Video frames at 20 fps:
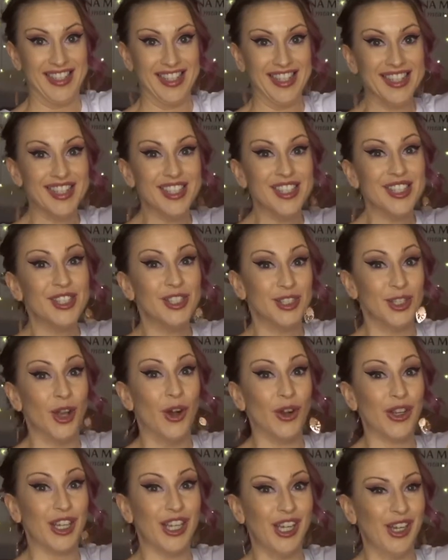These are
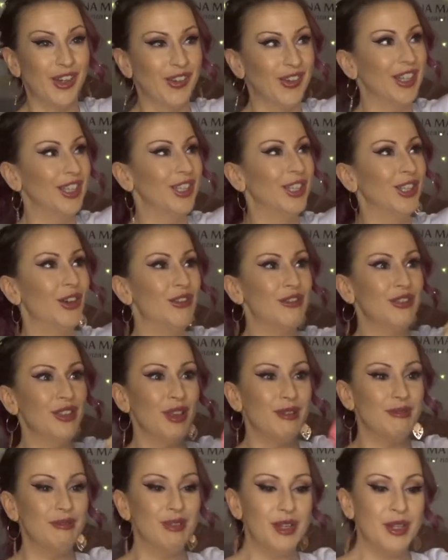so cute. I love
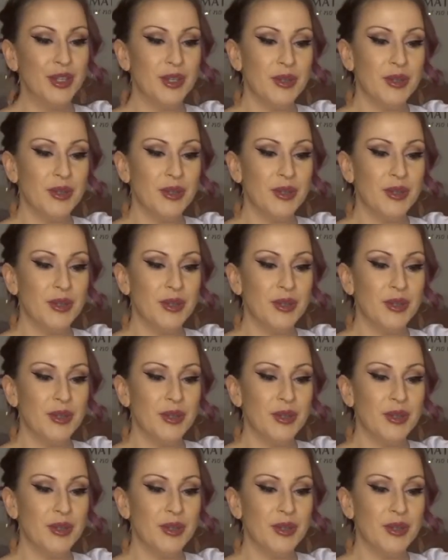them.